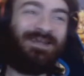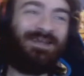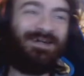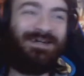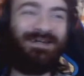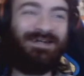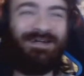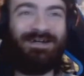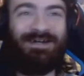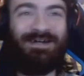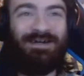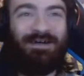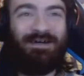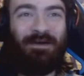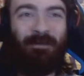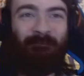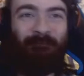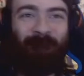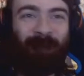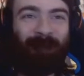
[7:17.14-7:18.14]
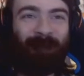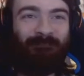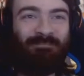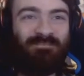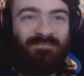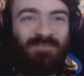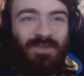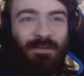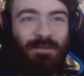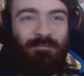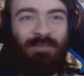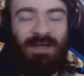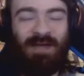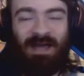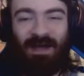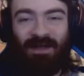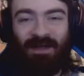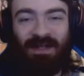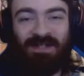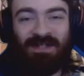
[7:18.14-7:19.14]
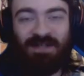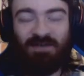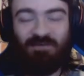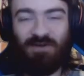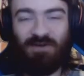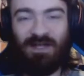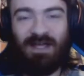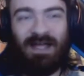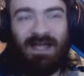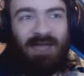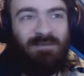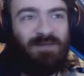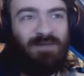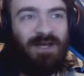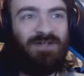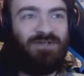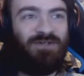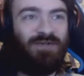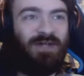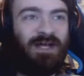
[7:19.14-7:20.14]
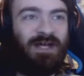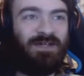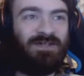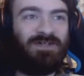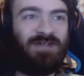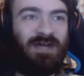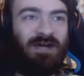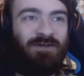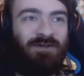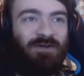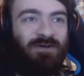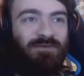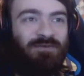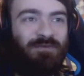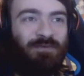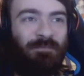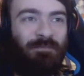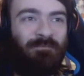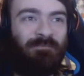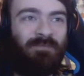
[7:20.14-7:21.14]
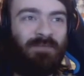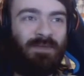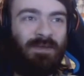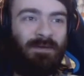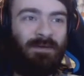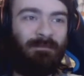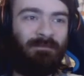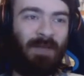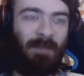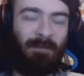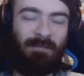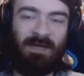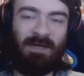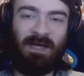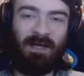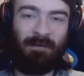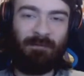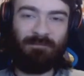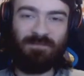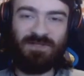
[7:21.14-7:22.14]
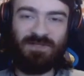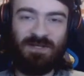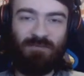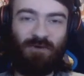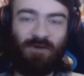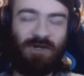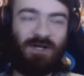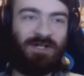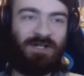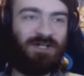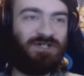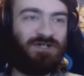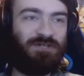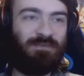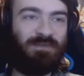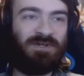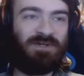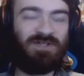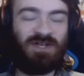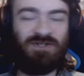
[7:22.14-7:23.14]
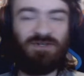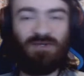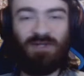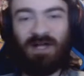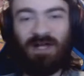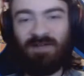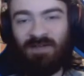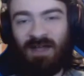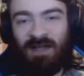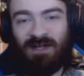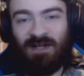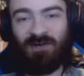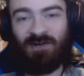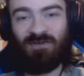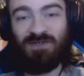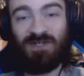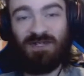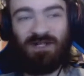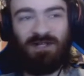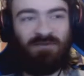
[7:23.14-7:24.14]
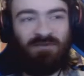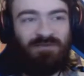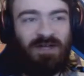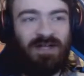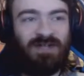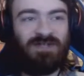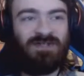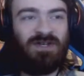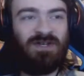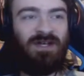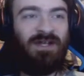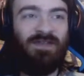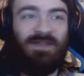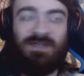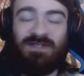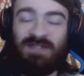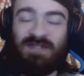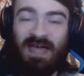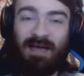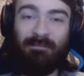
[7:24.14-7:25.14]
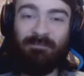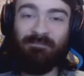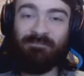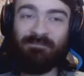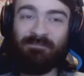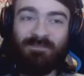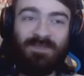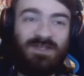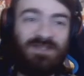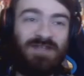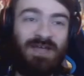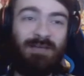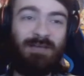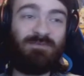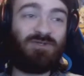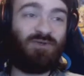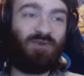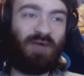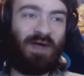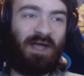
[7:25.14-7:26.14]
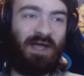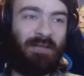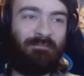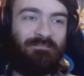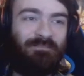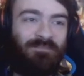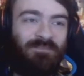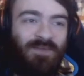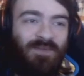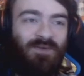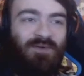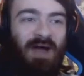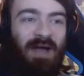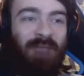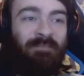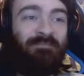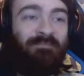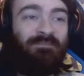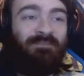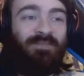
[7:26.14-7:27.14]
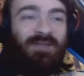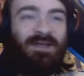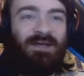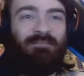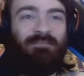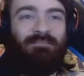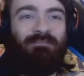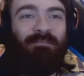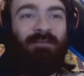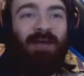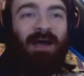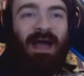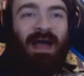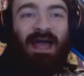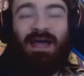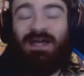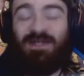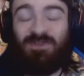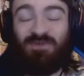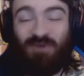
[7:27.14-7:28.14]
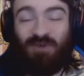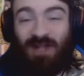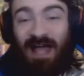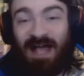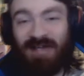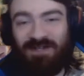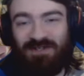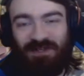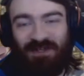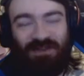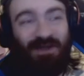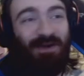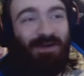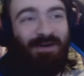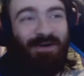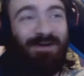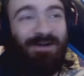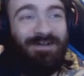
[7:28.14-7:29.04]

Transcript: uh, but yeah, it's definitely a game that I do like the sound of, that being Team Rocket Edition, because I do like the idea of stealing things. This game, this game is great, right? It's relaxing though,